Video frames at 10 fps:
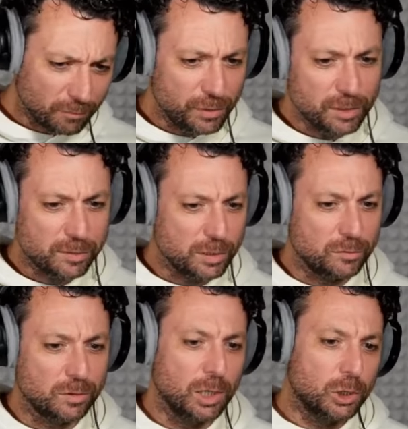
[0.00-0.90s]

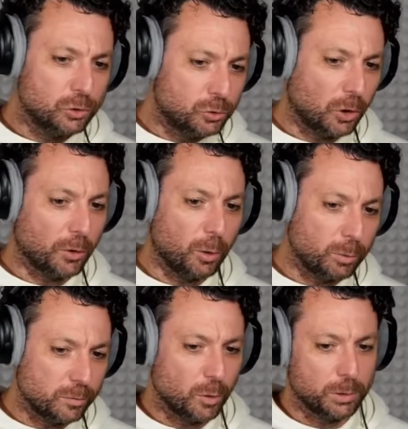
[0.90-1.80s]
VCs don't
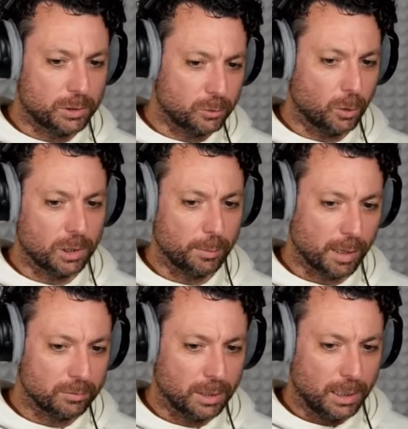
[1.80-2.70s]
always know what they're talking
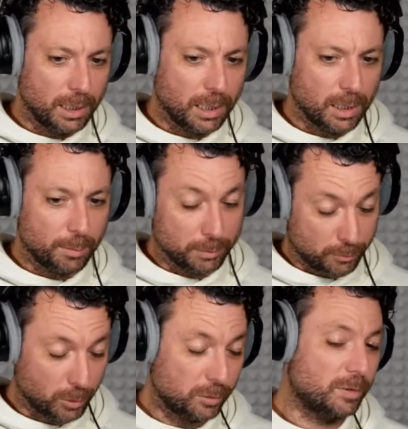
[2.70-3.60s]
about. But of
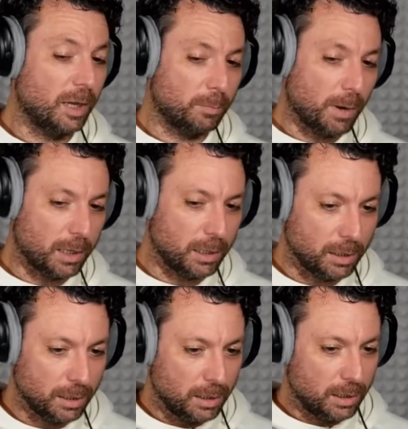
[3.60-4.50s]
course, their
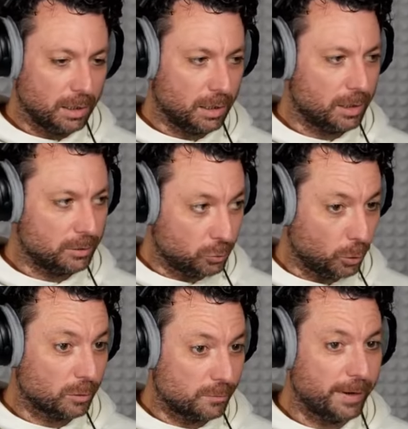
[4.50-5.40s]
money
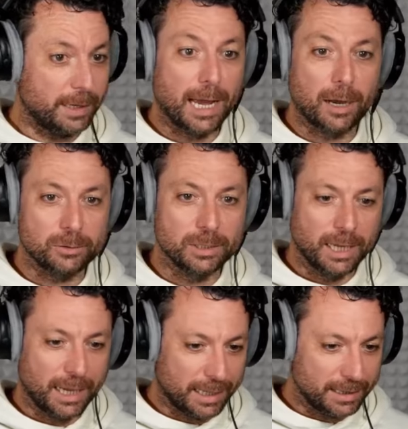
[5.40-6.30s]
talks very loud,
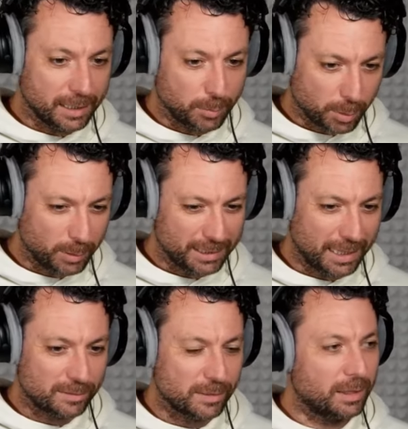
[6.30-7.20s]
and probably
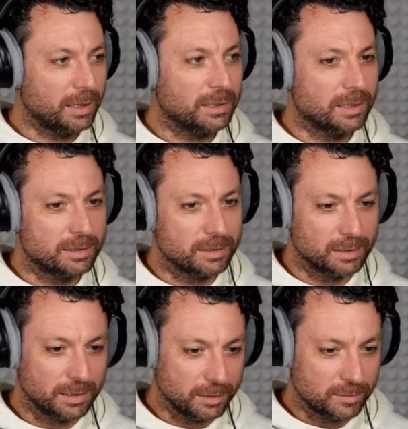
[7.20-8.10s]
that's the thing that
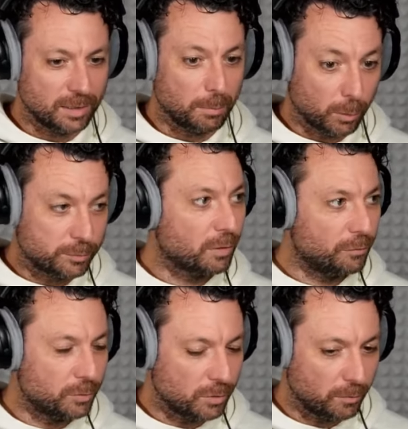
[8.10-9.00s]
is the most
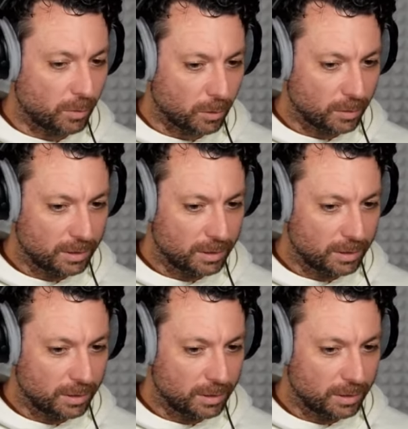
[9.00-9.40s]
confusing of all.